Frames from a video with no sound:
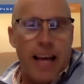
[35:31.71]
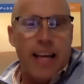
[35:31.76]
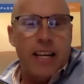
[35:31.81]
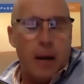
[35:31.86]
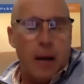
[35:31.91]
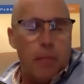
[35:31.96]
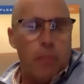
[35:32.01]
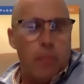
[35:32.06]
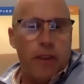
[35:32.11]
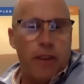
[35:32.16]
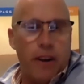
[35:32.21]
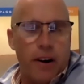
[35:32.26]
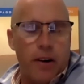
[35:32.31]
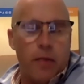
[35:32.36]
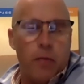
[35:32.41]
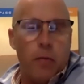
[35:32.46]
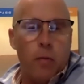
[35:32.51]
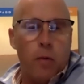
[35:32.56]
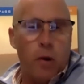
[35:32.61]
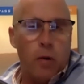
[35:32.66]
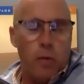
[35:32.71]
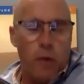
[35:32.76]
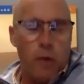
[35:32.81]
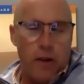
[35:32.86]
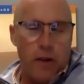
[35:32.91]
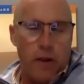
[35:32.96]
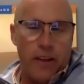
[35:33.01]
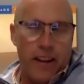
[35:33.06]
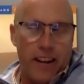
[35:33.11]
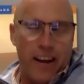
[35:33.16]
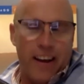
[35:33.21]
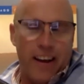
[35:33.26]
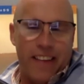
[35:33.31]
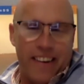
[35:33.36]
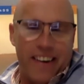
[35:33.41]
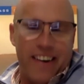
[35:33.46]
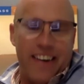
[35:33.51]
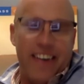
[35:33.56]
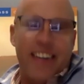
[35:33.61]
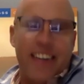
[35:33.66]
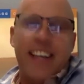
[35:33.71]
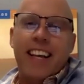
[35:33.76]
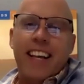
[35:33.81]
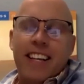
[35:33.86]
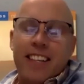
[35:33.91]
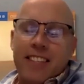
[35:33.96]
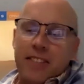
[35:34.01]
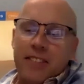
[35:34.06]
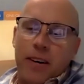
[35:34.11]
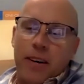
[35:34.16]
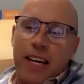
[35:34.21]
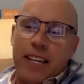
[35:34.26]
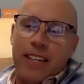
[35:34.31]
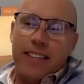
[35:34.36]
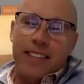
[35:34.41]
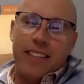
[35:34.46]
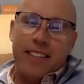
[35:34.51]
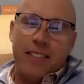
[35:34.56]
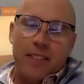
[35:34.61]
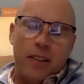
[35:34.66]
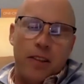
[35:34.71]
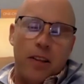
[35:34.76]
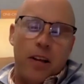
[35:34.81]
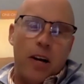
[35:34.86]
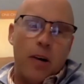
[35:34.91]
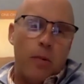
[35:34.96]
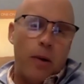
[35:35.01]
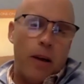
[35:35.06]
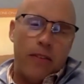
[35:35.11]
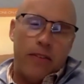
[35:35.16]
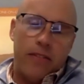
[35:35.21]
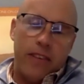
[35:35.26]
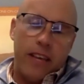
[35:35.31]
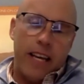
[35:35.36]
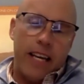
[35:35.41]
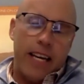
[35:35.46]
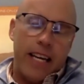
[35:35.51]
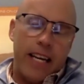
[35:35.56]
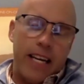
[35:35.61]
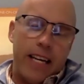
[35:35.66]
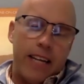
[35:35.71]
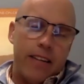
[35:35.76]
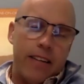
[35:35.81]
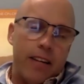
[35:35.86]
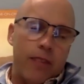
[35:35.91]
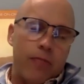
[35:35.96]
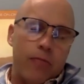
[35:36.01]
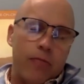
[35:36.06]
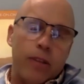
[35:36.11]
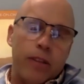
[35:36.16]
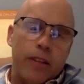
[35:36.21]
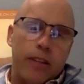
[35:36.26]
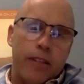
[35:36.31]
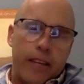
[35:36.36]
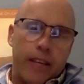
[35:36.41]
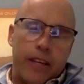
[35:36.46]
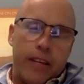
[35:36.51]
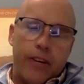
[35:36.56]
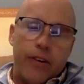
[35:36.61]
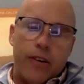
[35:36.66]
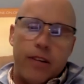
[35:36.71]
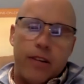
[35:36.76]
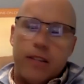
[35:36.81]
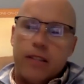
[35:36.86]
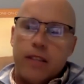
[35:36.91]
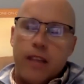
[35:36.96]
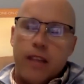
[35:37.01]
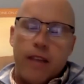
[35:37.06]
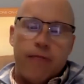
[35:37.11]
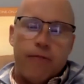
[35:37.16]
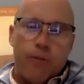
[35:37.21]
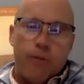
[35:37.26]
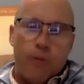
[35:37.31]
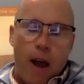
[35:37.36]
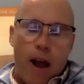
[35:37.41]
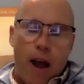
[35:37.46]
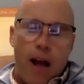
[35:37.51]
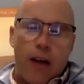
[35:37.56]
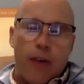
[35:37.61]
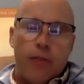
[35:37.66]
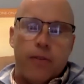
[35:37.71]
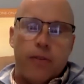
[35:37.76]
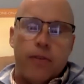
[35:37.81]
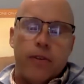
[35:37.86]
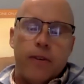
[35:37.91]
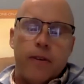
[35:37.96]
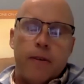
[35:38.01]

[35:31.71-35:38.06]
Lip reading: up there one way or the other. So it's a long way of saying I really think you're on safe ground,